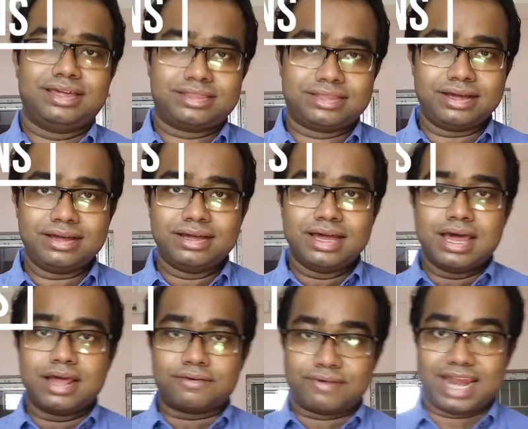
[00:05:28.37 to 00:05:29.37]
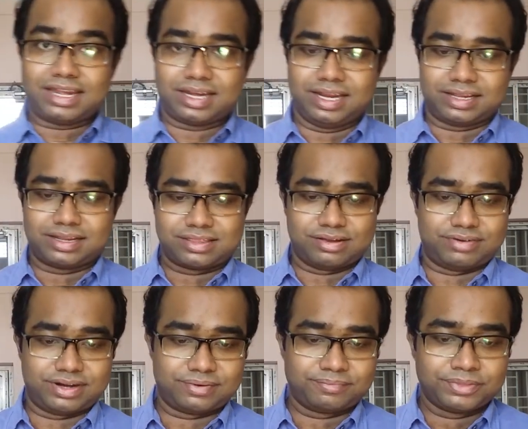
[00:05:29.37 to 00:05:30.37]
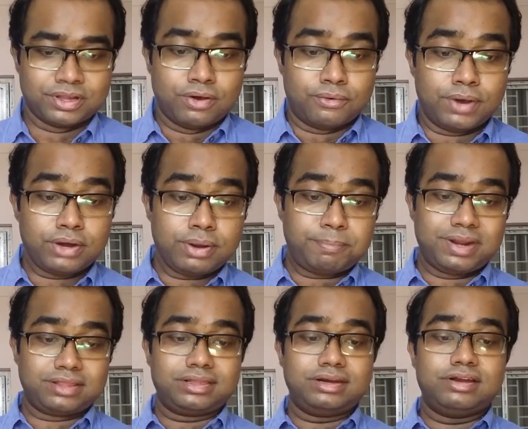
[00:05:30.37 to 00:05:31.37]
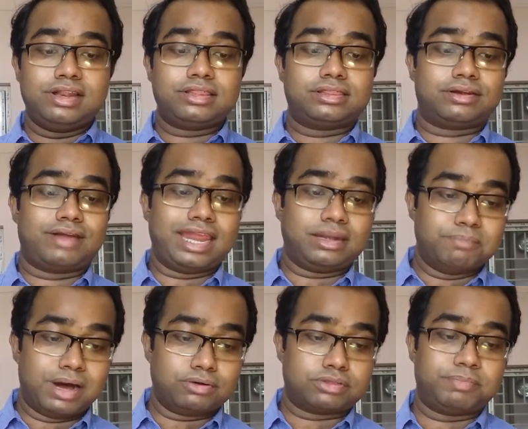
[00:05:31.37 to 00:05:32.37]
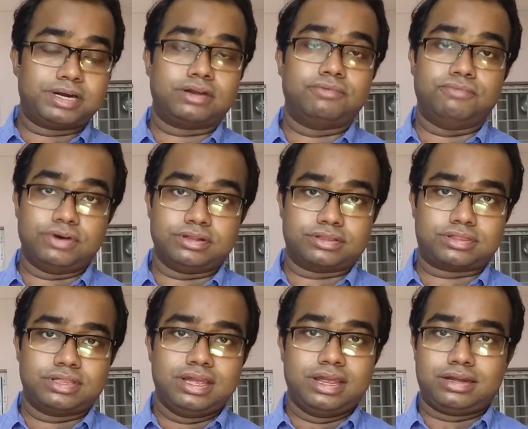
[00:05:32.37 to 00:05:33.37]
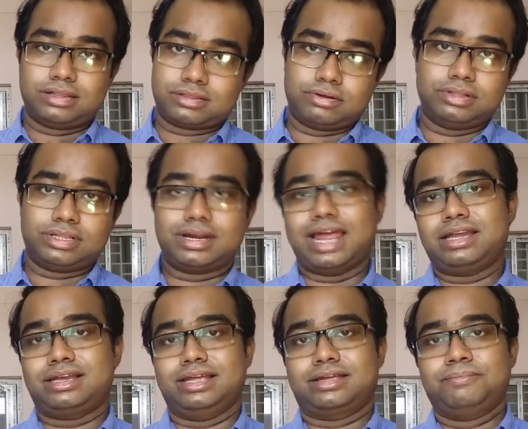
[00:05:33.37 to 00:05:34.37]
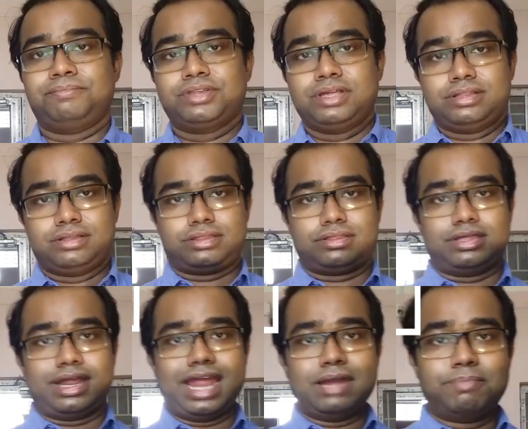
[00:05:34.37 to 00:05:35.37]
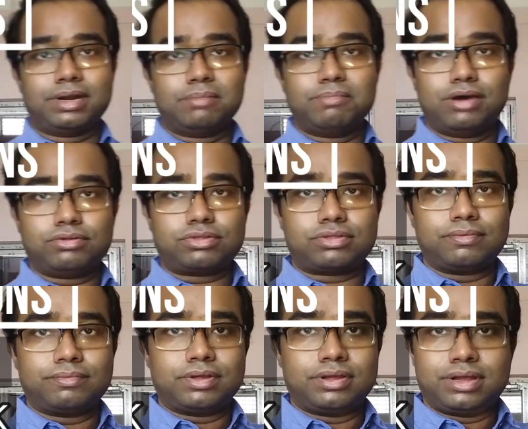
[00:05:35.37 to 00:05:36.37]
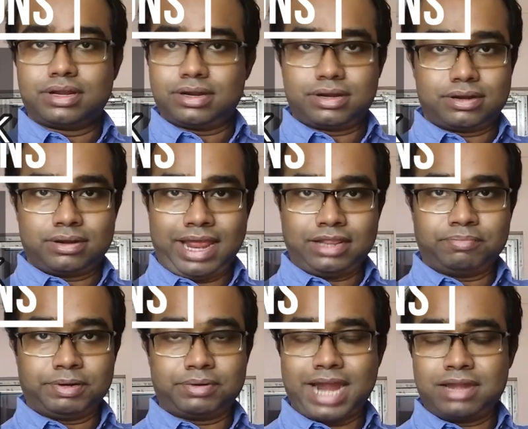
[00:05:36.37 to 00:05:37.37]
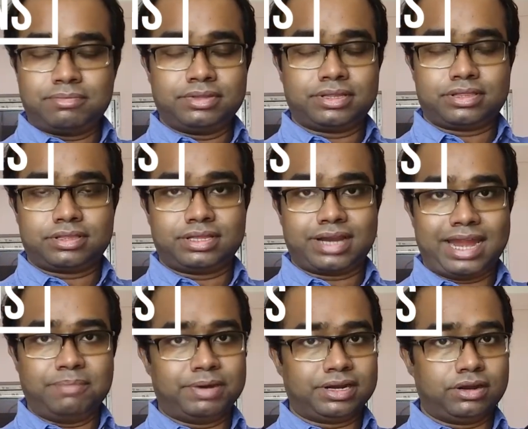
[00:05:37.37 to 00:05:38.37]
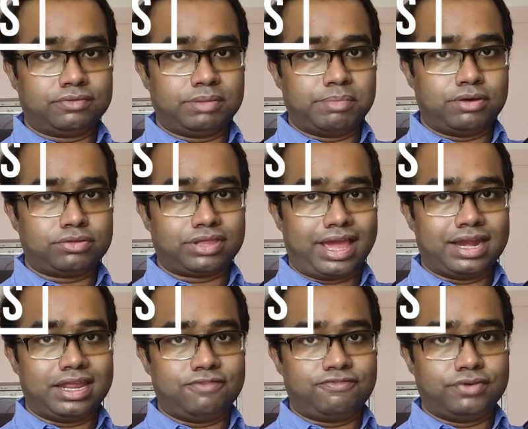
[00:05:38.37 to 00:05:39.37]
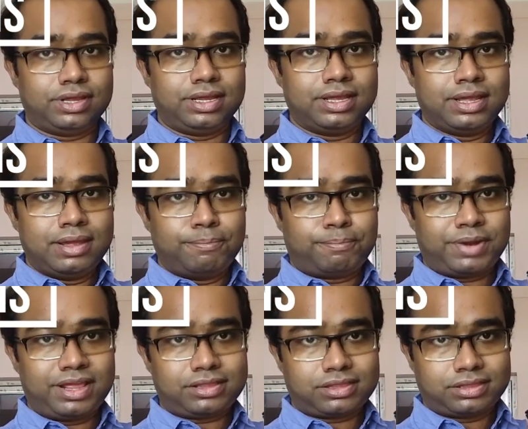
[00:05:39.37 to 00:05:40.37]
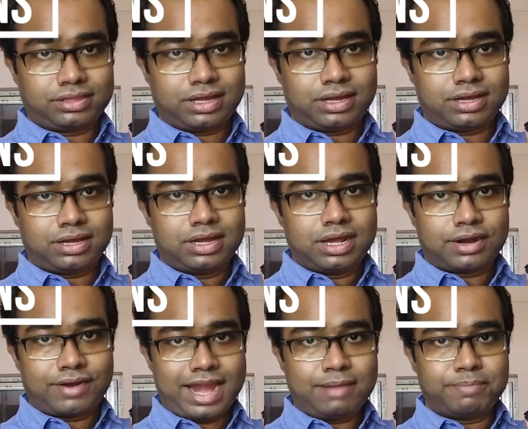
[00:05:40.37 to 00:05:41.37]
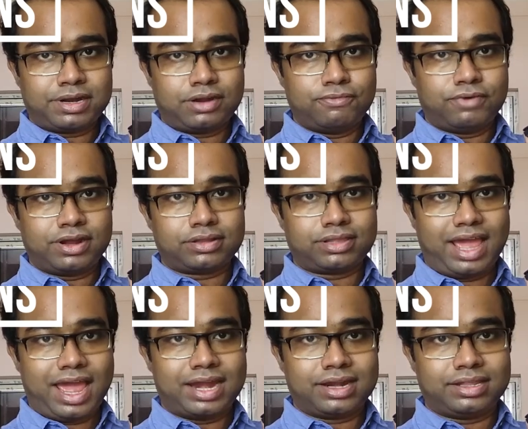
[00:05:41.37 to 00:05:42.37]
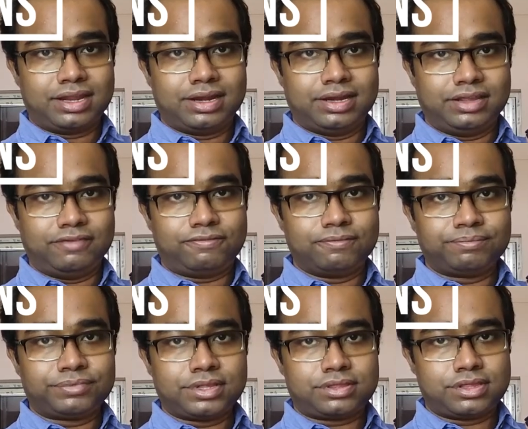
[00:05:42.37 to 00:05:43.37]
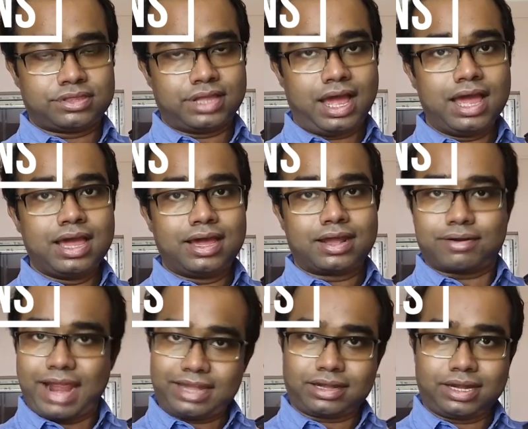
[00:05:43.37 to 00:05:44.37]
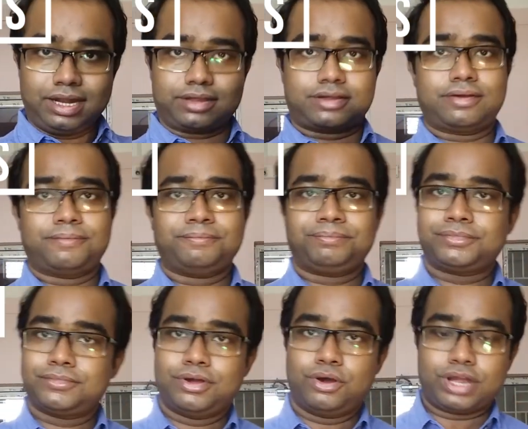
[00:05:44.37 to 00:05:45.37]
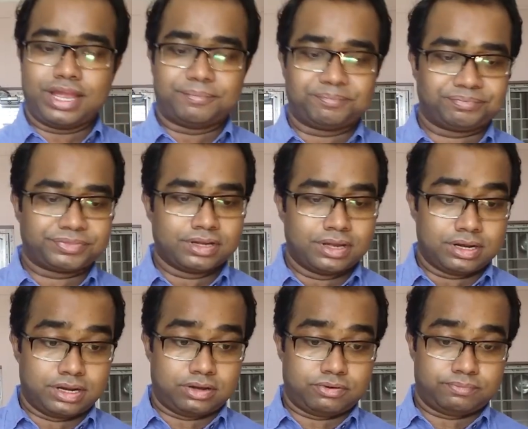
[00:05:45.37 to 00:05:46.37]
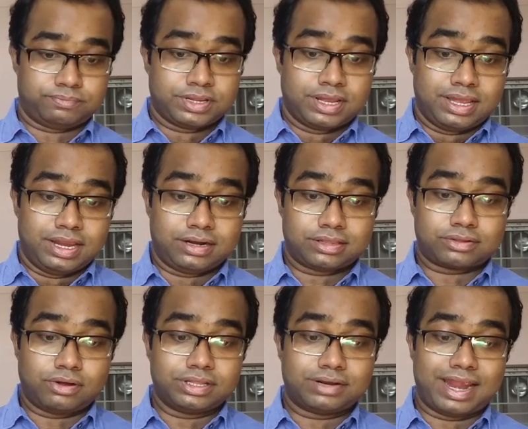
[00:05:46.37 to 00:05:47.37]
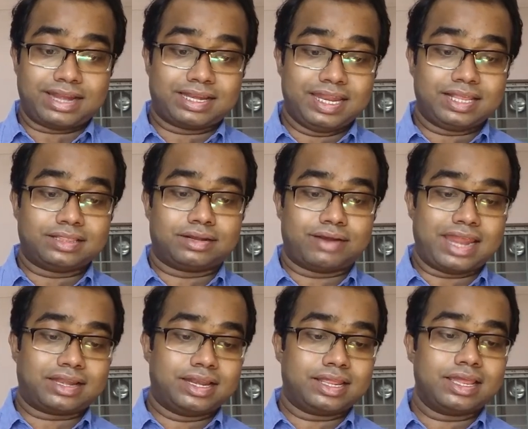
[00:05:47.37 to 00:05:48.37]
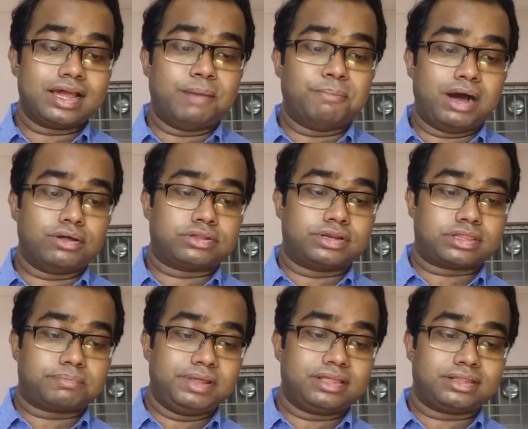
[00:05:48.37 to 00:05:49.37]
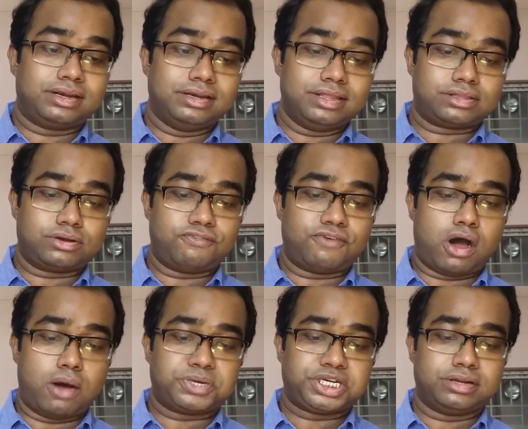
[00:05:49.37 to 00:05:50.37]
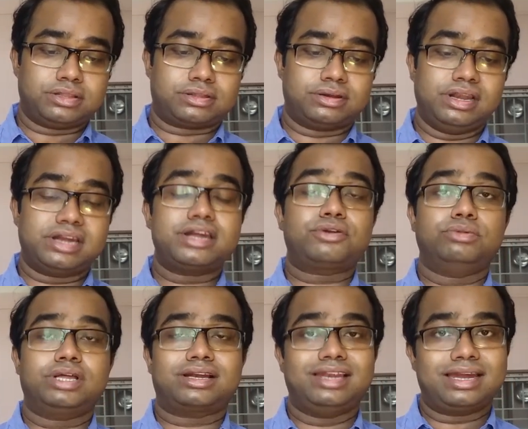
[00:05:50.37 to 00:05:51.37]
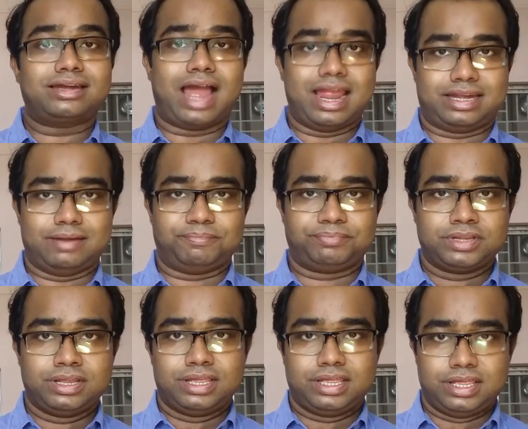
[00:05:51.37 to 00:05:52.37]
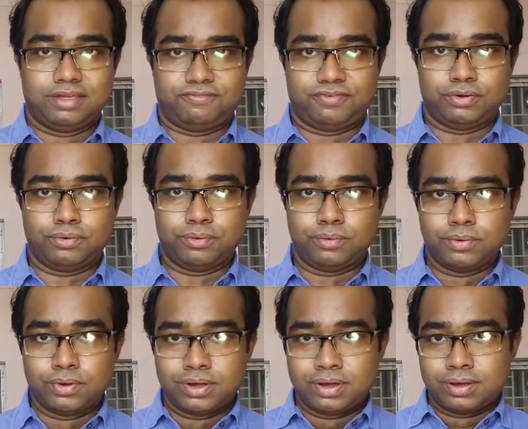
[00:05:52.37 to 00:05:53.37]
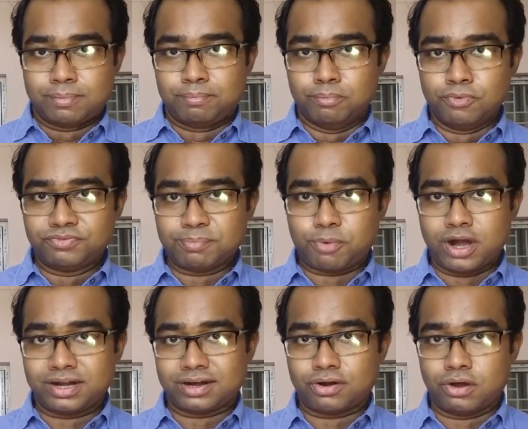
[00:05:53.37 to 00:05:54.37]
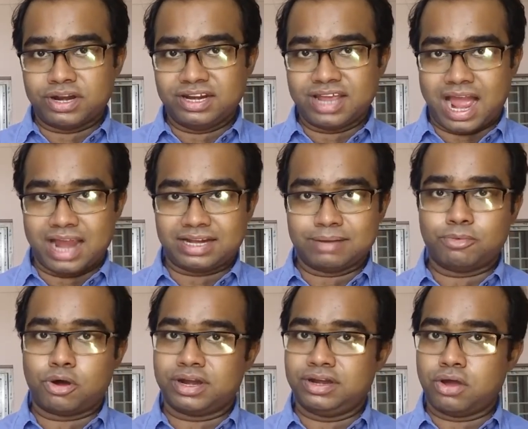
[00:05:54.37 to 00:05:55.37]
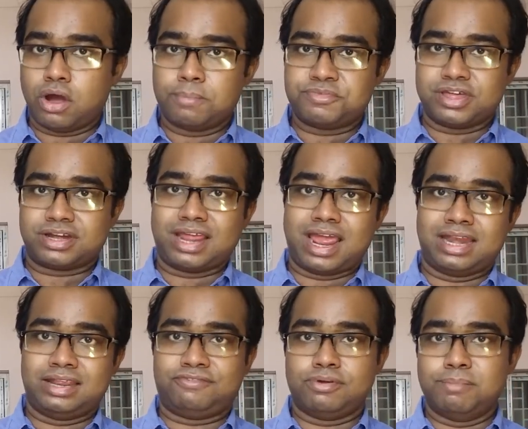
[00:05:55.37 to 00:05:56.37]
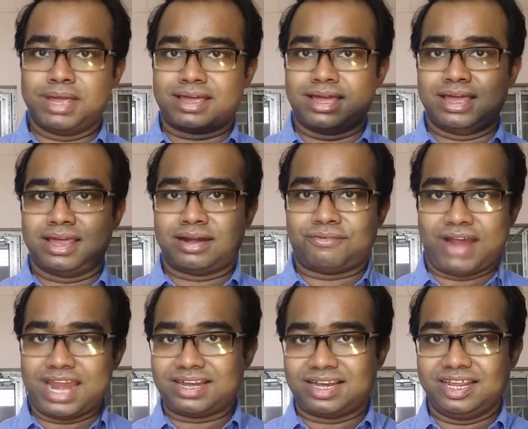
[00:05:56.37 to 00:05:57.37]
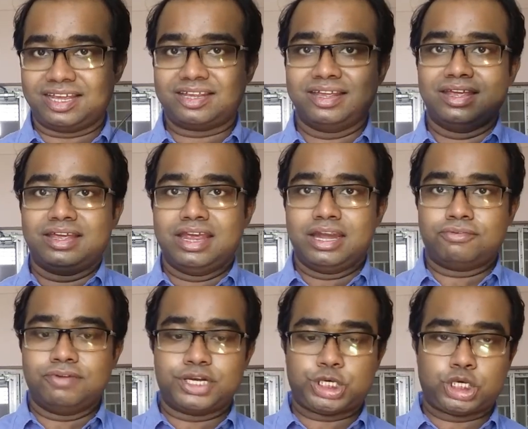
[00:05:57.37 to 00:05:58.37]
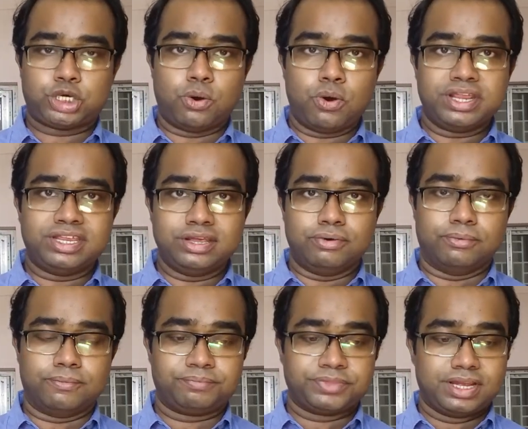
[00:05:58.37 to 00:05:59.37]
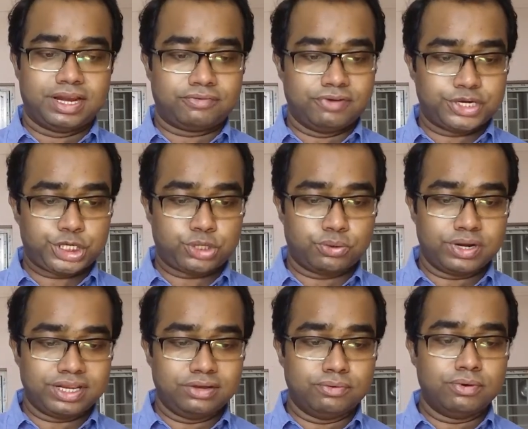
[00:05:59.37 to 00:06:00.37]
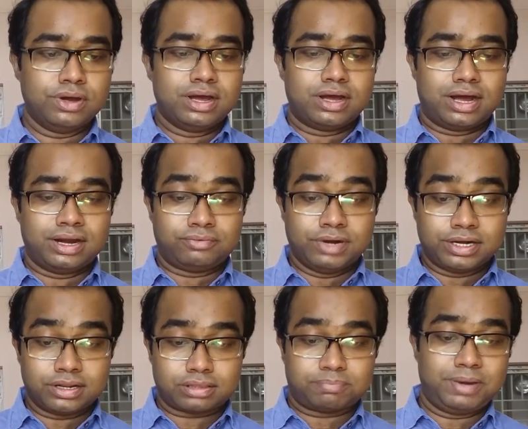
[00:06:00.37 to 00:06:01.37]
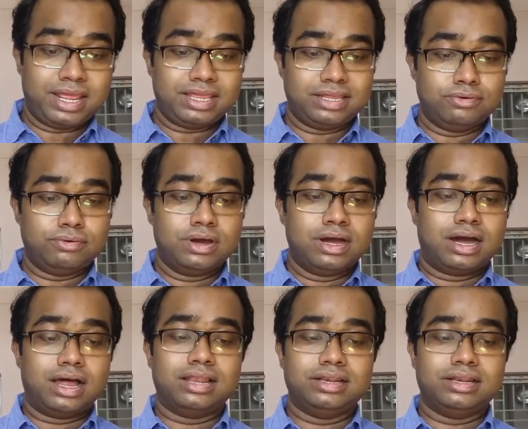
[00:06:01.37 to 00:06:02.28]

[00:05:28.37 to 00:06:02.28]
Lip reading: is the right click children. When we press and release the right mouse button once, it is called the right click. This is the right button mouse, this is the right button of the mouse, and if we press the right button once and then leave, this is the right click. Okay, now it is called the right click. The right clicking a mouse displays a list of options related to the clicked item. If you move the pointer on any item or any object, and if you make a right click, it will show you it will show you, it will display you a